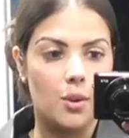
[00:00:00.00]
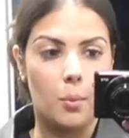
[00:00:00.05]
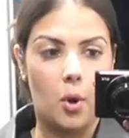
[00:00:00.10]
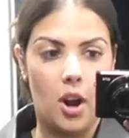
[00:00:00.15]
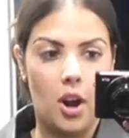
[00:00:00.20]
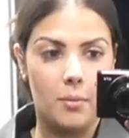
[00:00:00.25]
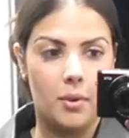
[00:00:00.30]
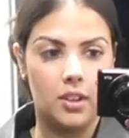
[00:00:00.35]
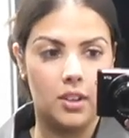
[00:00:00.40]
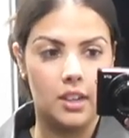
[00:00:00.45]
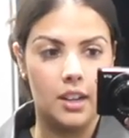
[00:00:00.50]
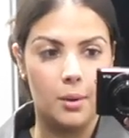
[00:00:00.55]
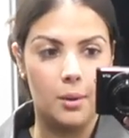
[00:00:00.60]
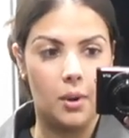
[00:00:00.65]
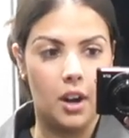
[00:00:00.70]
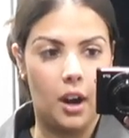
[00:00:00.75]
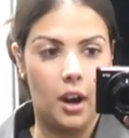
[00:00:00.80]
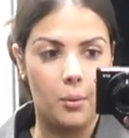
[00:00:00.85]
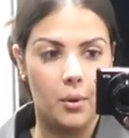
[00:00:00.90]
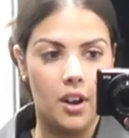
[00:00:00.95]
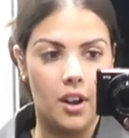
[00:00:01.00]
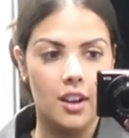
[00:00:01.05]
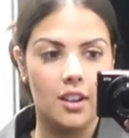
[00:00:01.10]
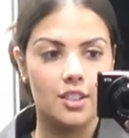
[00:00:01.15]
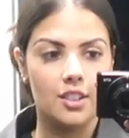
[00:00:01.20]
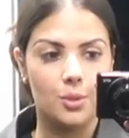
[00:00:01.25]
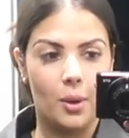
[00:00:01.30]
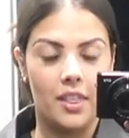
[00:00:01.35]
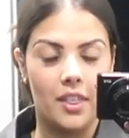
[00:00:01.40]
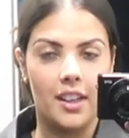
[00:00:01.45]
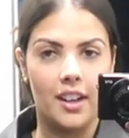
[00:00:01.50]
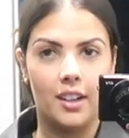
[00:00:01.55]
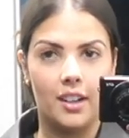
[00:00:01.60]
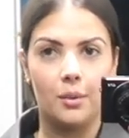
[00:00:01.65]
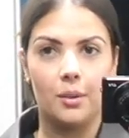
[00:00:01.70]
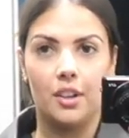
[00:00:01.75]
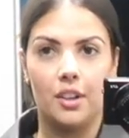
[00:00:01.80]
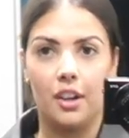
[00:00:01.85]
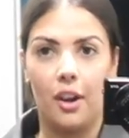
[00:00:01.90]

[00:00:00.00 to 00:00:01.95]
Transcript: Primark near where I work, so I think I'm gonna